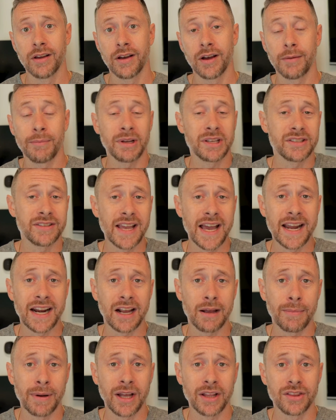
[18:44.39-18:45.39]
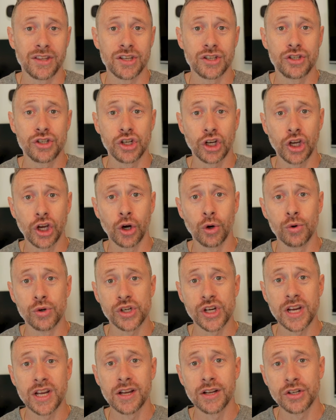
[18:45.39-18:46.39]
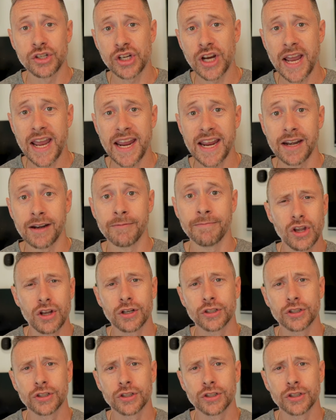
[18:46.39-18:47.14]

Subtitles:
I'm ecstatic about this Jacoje chain.